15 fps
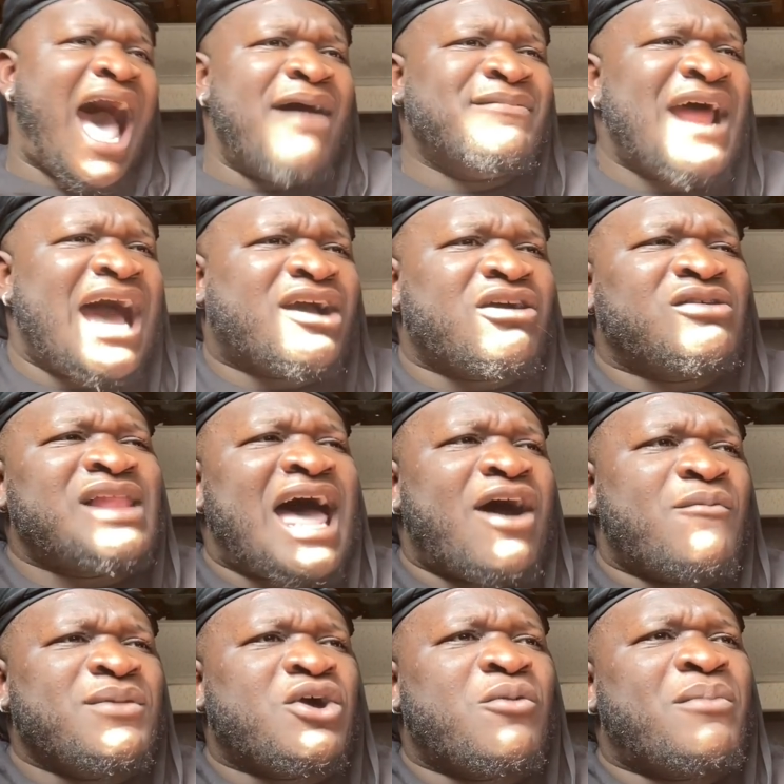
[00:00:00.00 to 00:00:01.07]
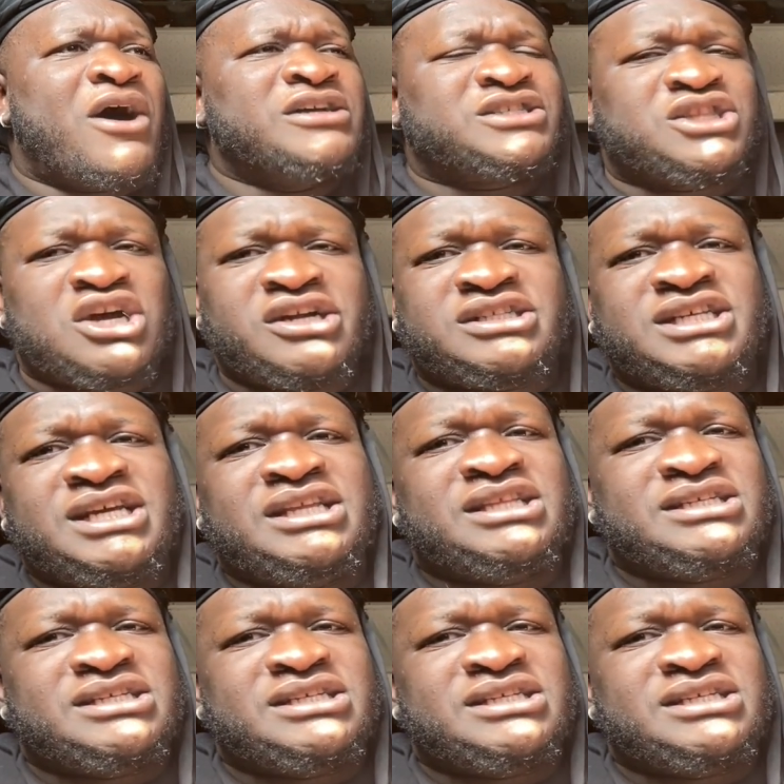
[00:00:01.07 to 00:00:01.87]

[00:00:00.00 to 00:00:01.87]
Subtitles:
I'm not gonna lie. Omegle Ball is 13.